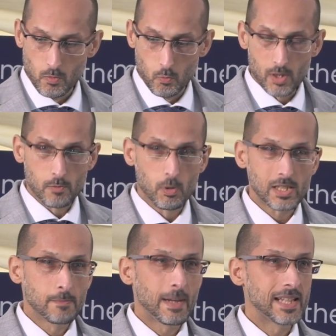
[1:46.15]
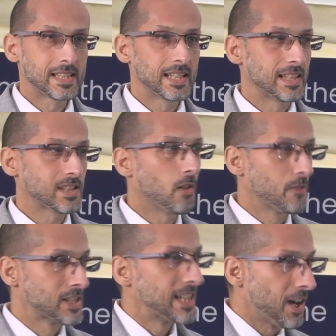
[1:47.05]
what's amazing is,
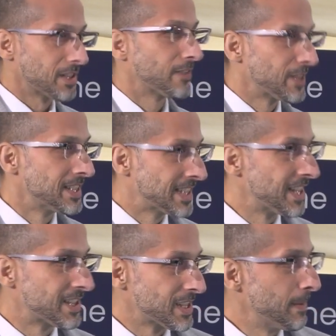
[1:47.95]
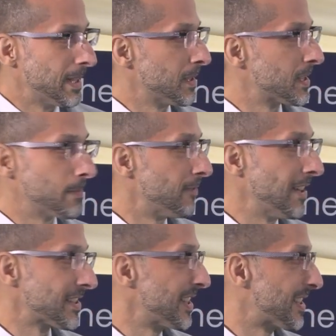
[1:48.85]
obviously, artificial intelligence has been
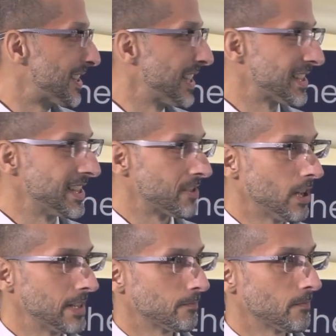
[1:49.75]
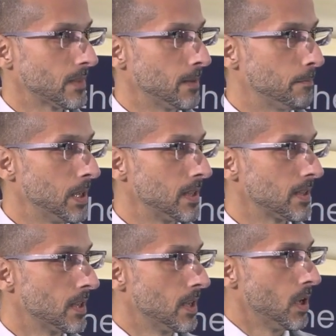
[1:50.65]
around since the 60s, right? But
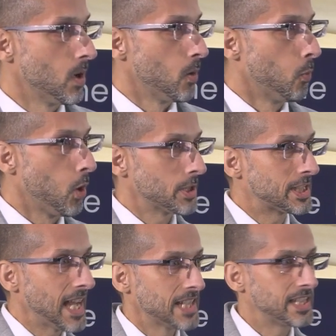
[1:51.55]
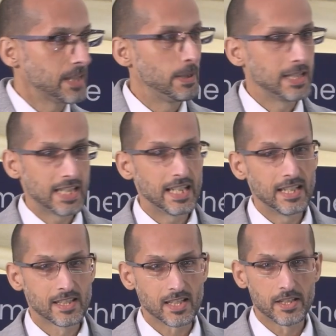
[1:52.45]
what ChatGPT
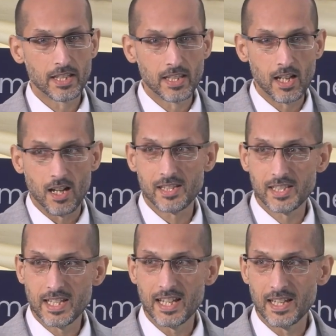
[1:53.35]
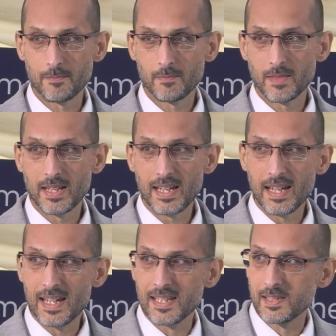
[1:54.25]
has done in the last year
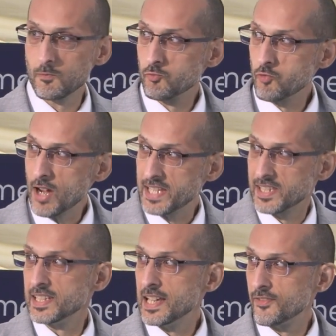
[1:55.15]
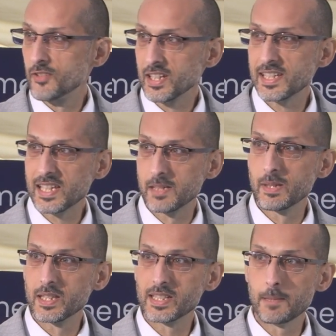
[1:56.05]
is raise the level of
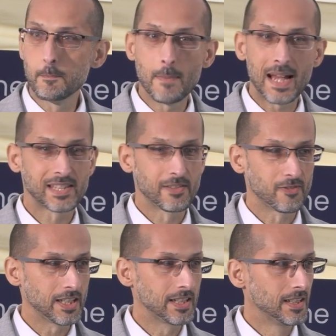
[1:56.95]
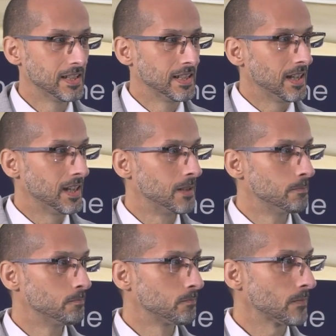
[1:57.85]
accessibility massively.
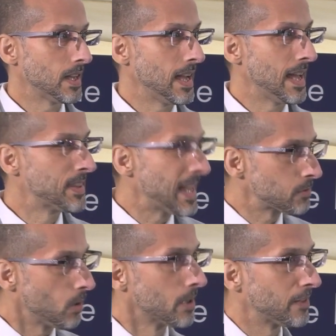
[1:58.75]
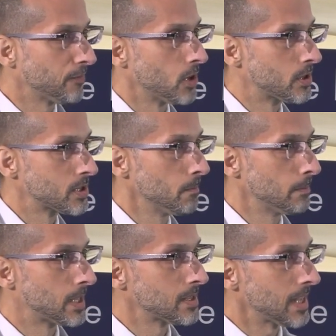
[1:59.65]
And that's what I'm going to focus on,
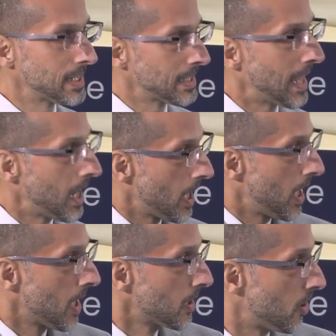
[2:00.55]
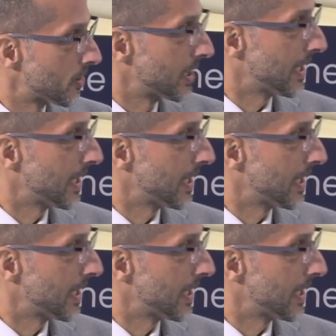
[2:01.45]
because I think that unlocks the